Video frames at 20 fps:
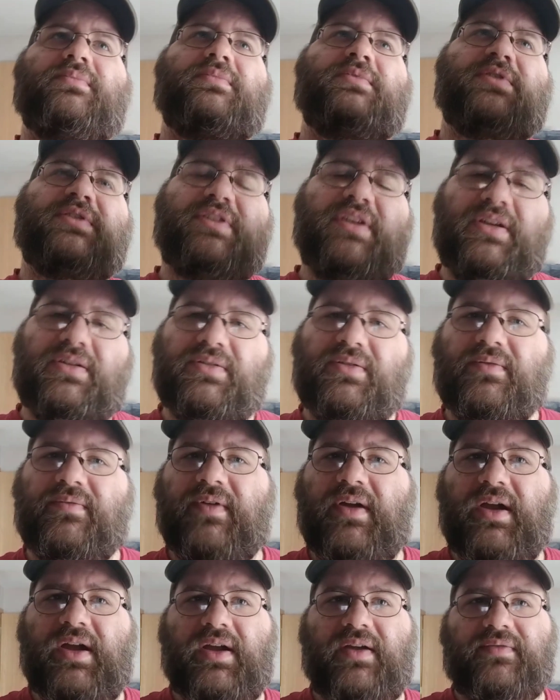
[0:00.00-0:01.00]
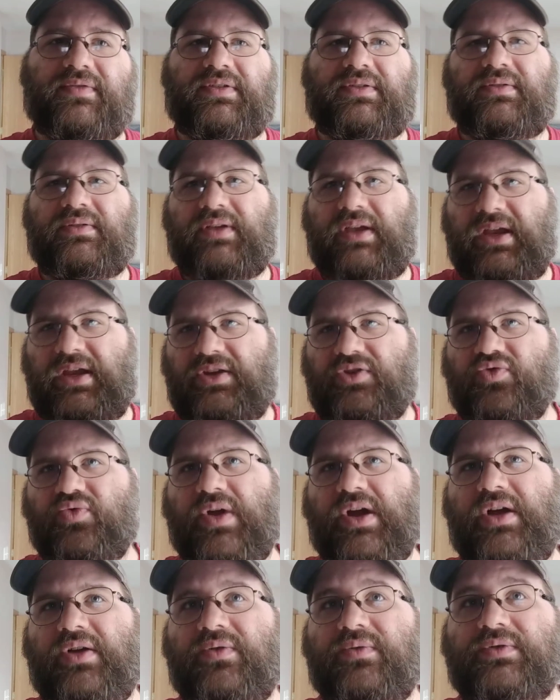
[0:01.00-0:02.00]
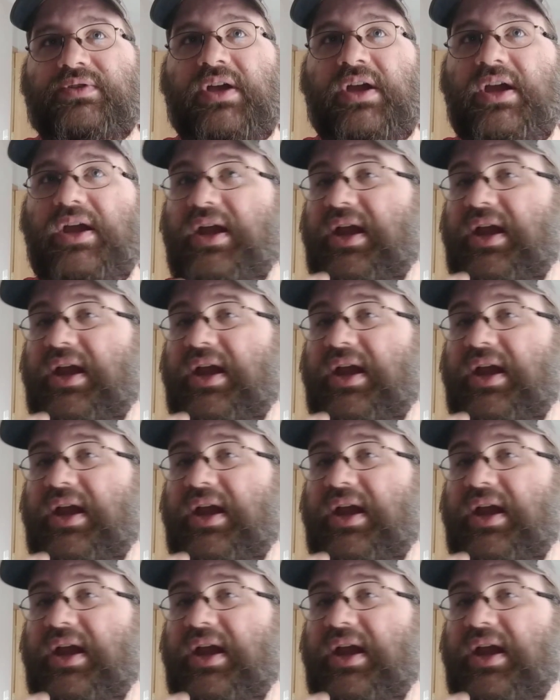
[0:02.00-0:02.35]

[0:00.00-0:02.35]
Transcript: She survives. He drowns.